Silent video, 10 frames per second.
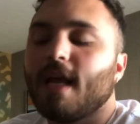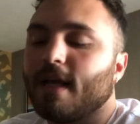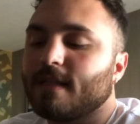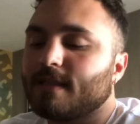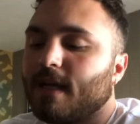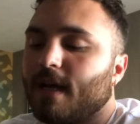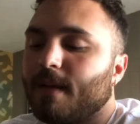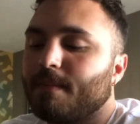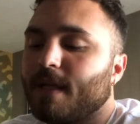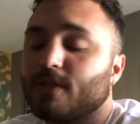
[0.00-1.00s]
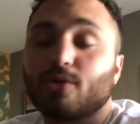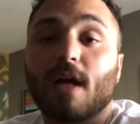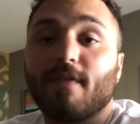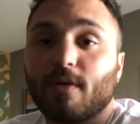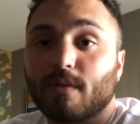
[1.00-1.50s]
is
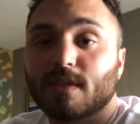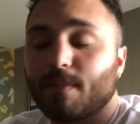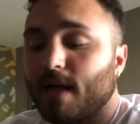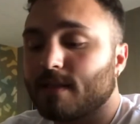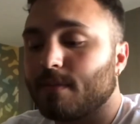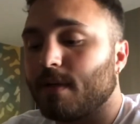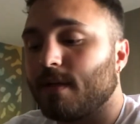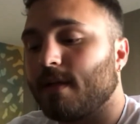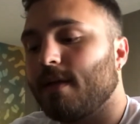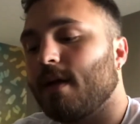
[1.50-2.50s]
driving responsibly.